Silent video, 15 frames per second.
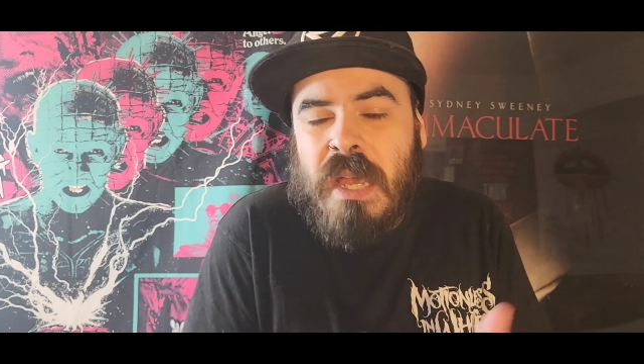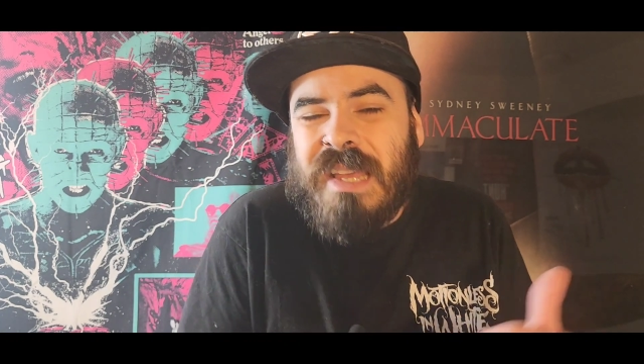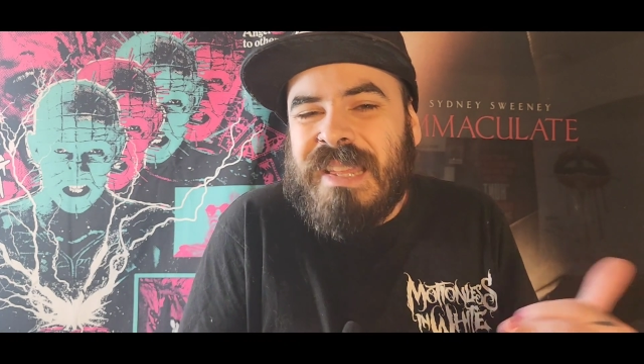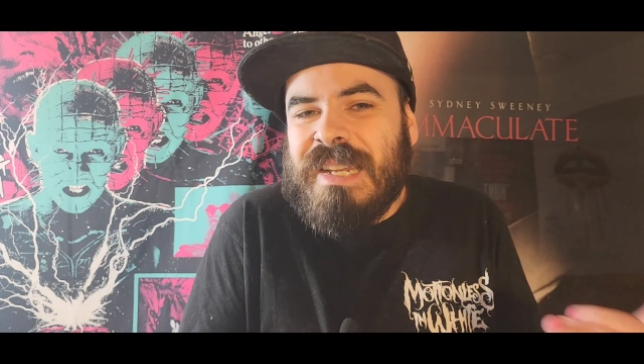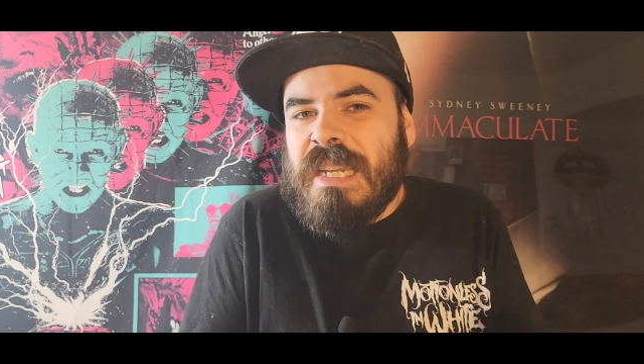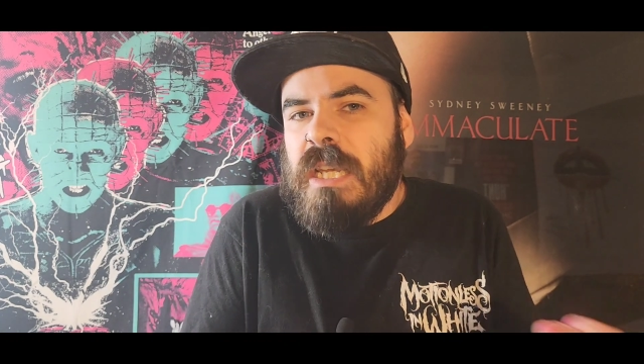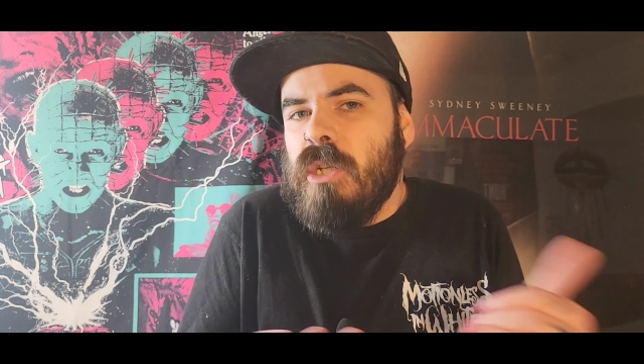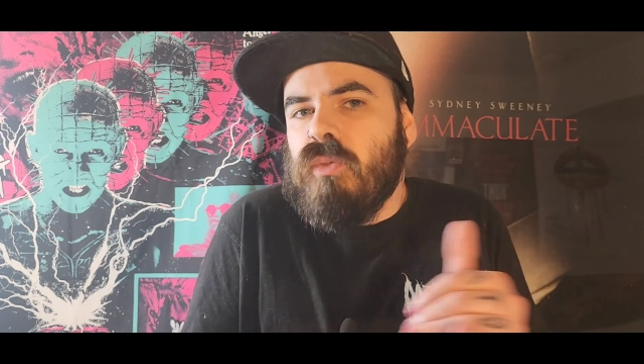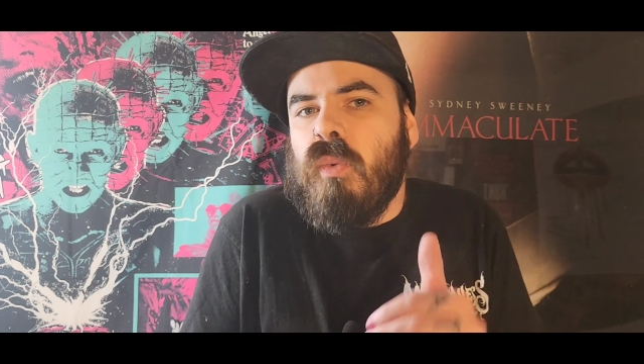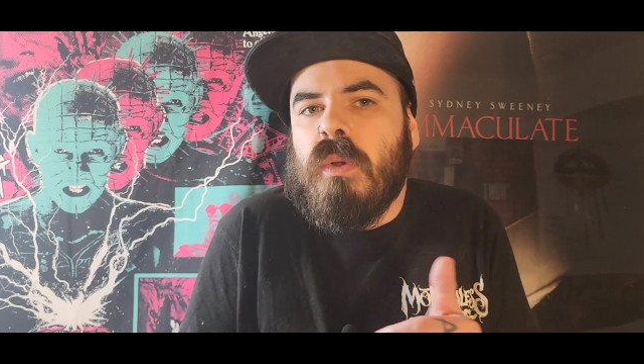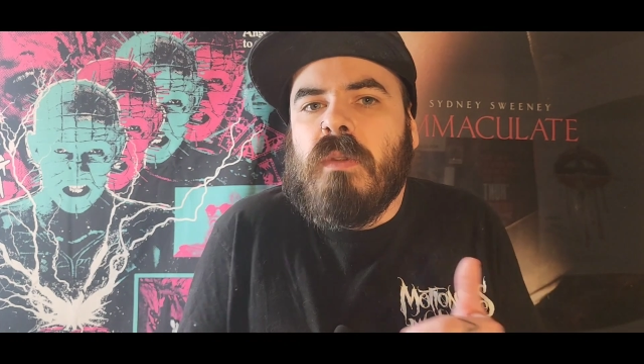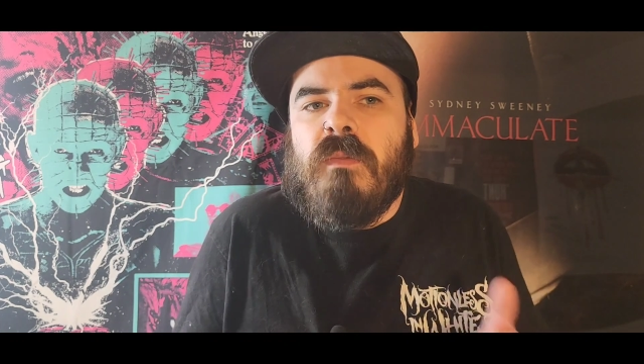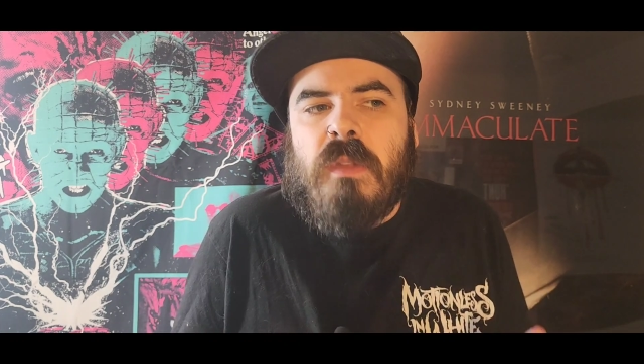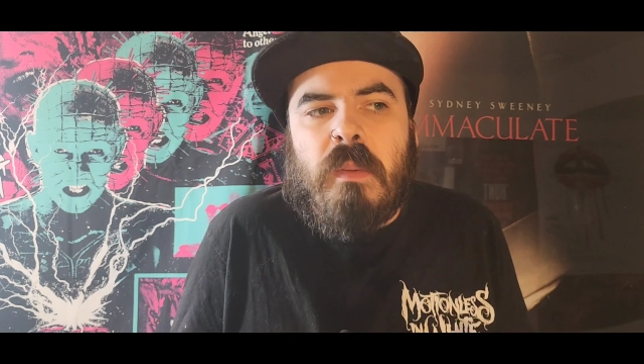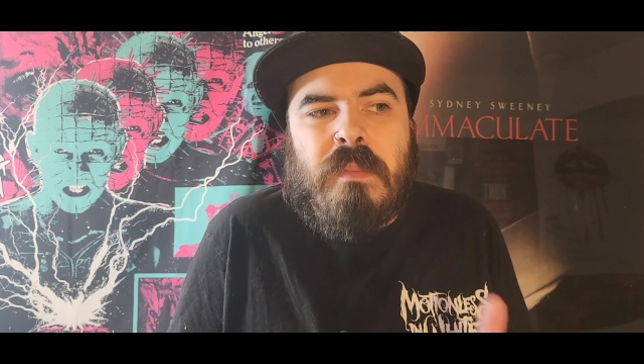that each
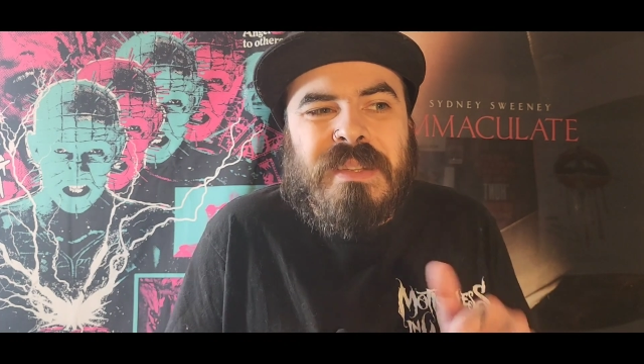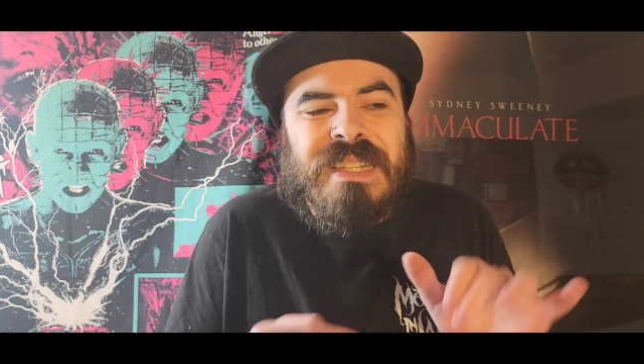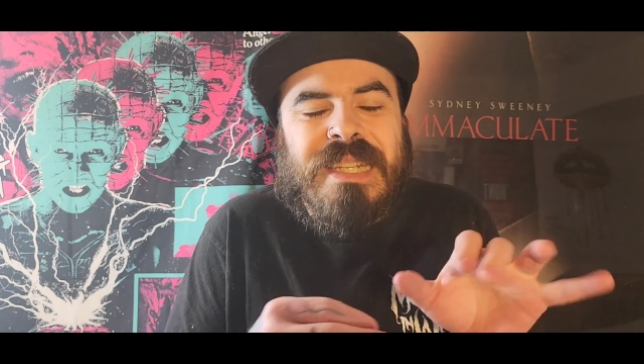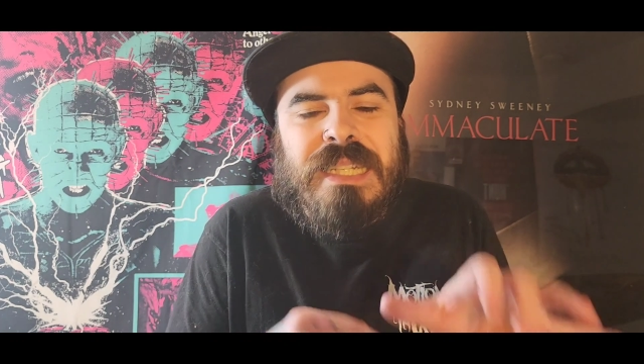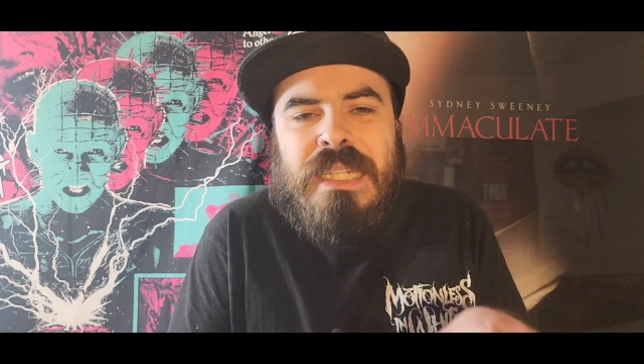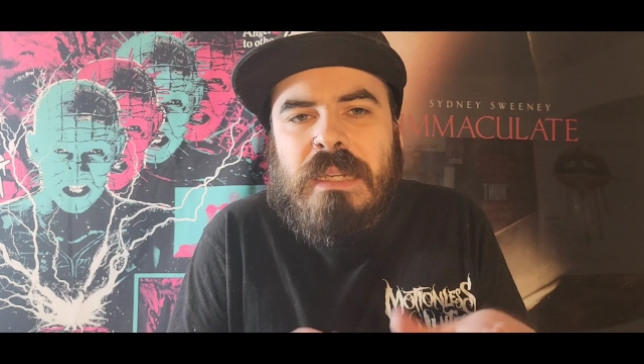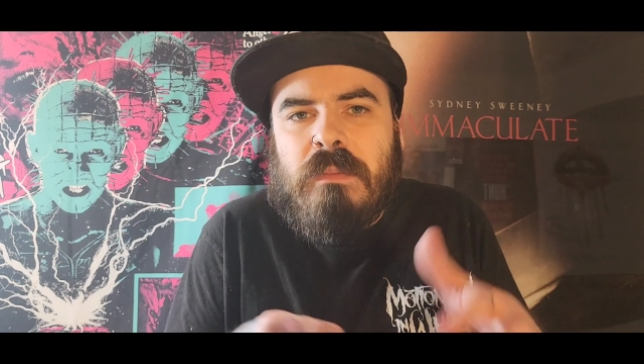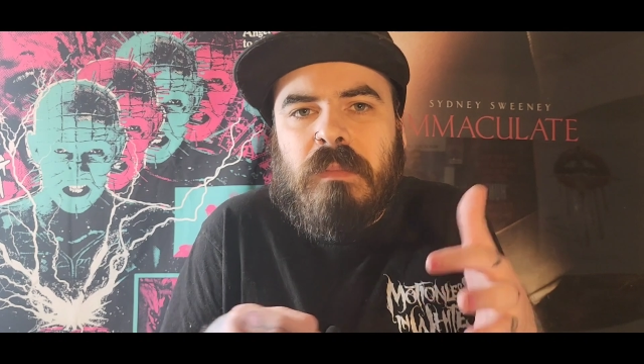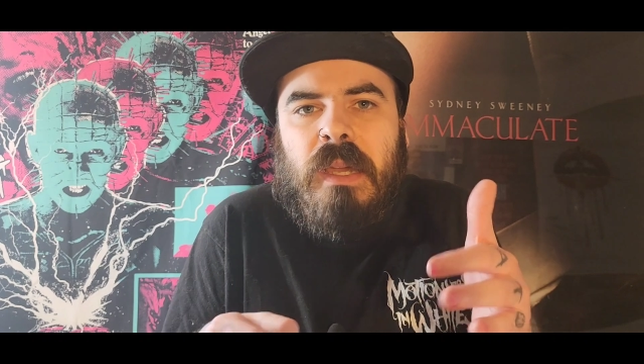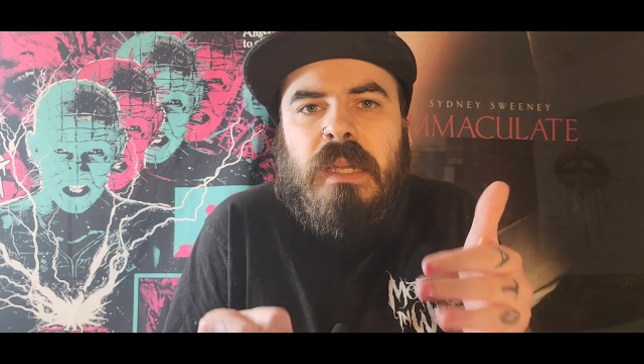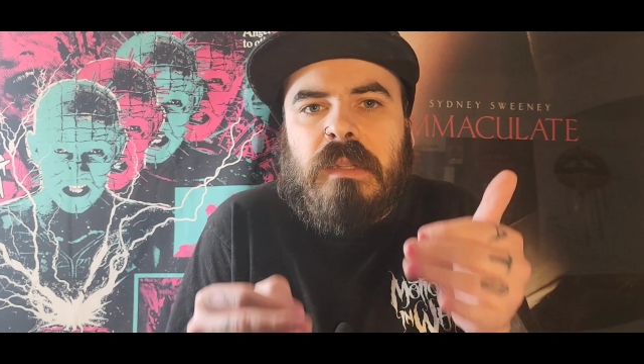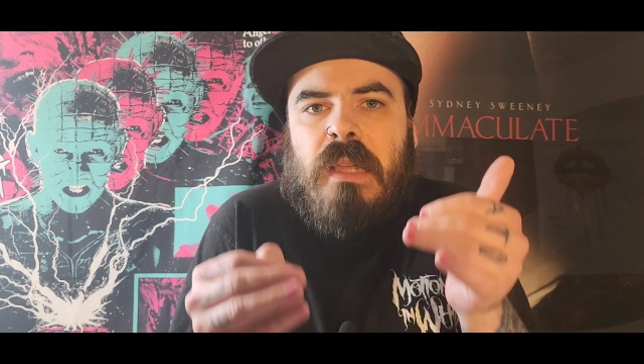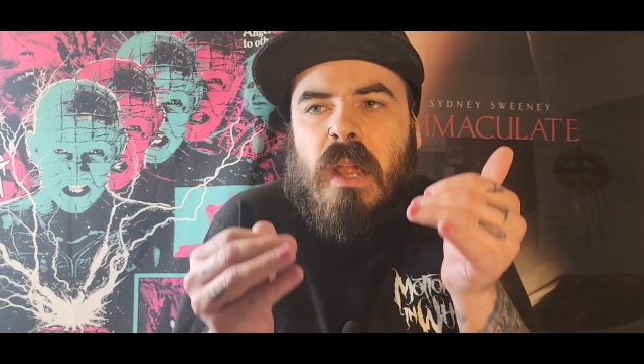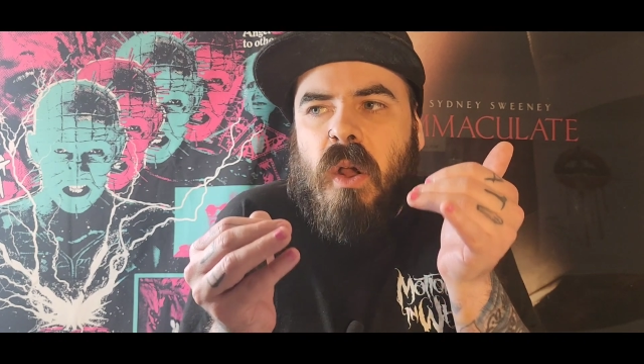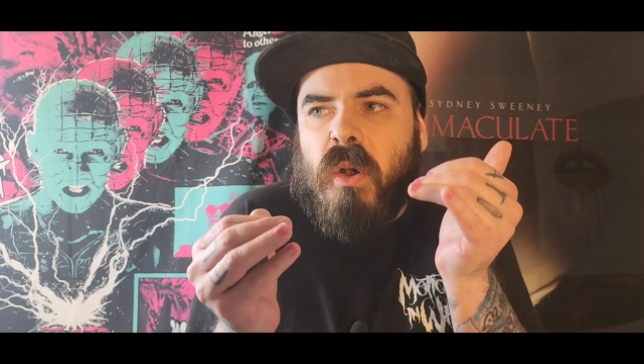one of them seem
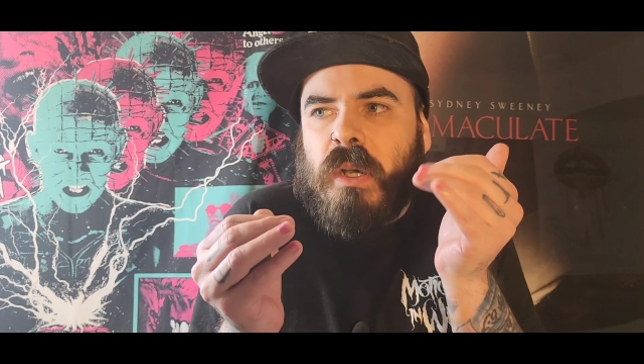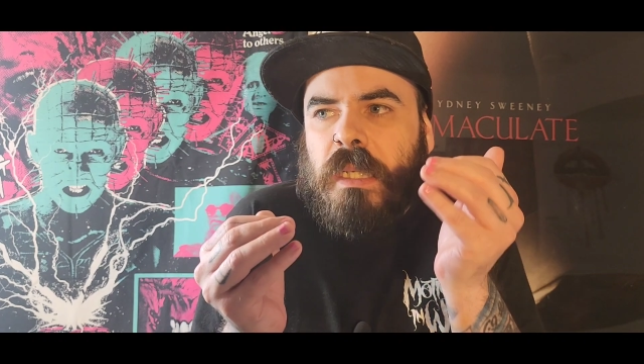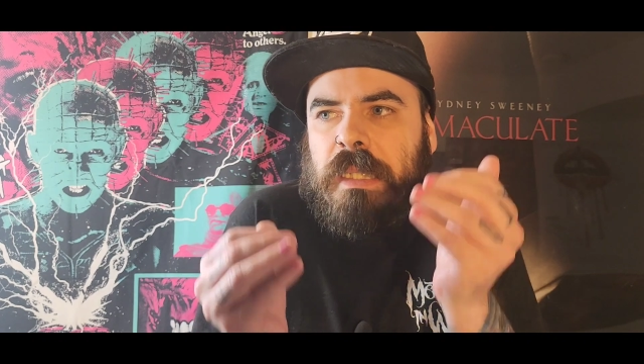like they are